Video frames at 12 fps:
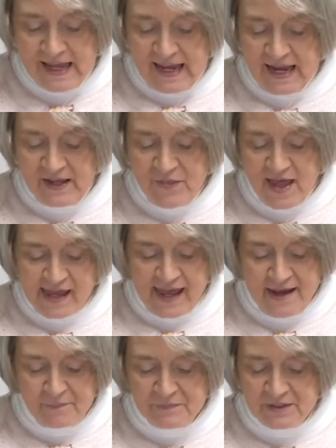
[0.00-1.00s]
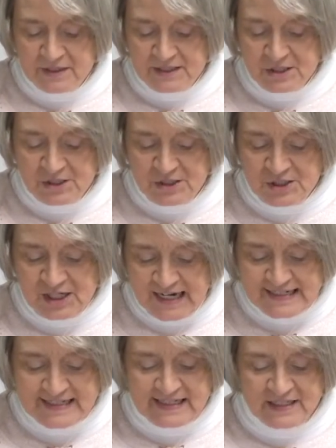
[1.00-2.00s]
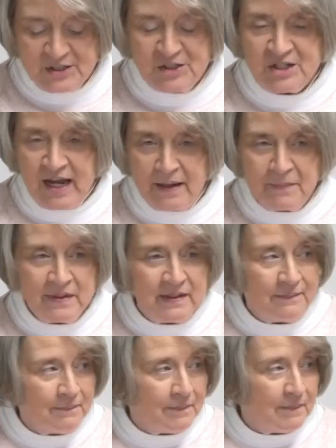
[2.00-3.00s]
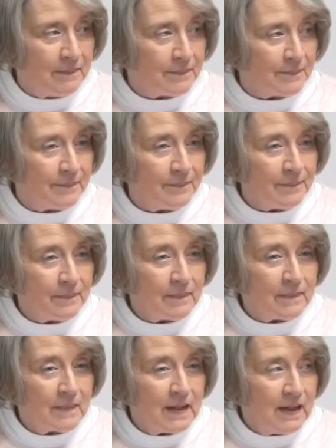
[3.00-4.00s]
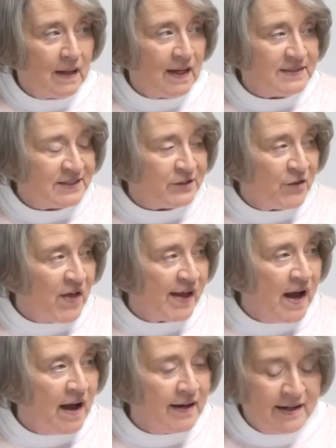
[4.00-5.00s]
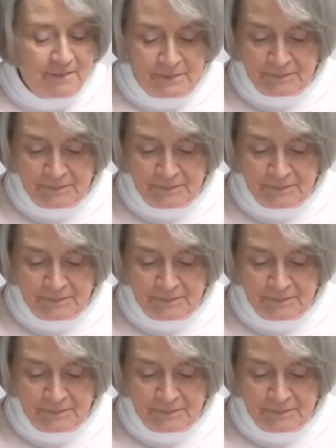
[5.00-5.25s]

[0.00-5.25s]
and they kept chasing Jabin until they got him.